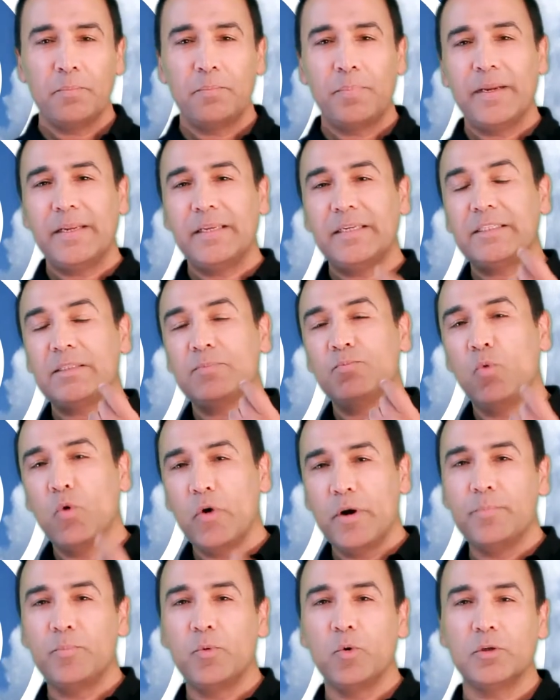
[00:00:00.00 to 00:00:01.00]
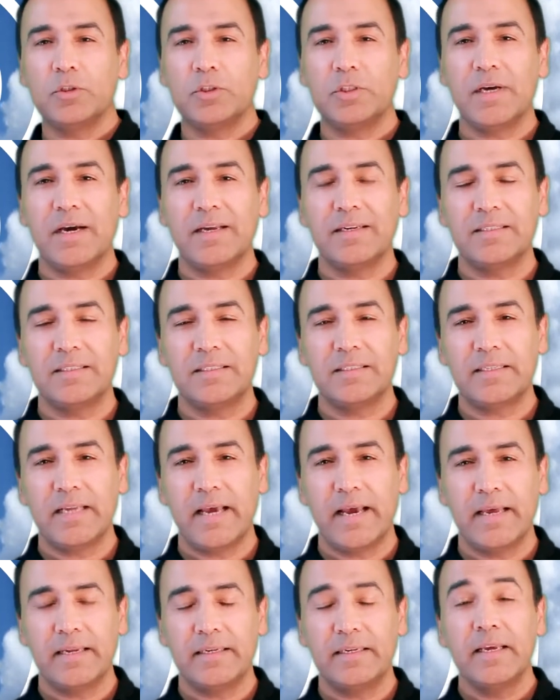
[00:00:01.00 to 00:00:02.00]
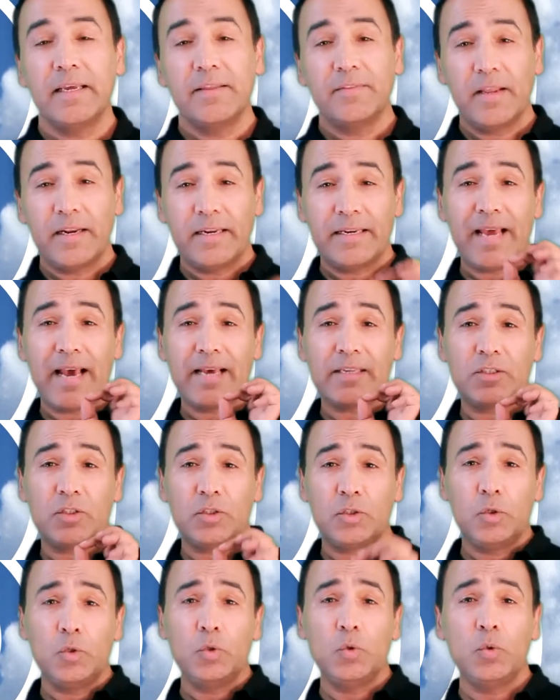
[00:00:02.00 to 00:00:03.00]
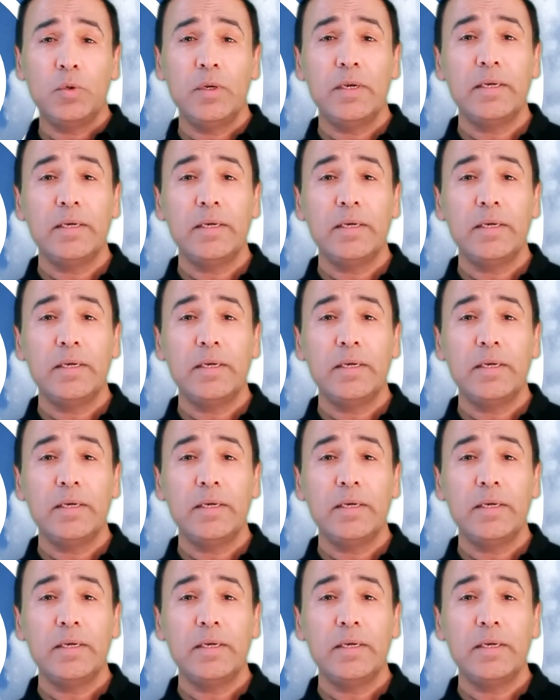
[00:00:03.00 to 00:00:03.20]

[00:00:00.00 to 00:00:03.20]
but it's more important to understand that it has two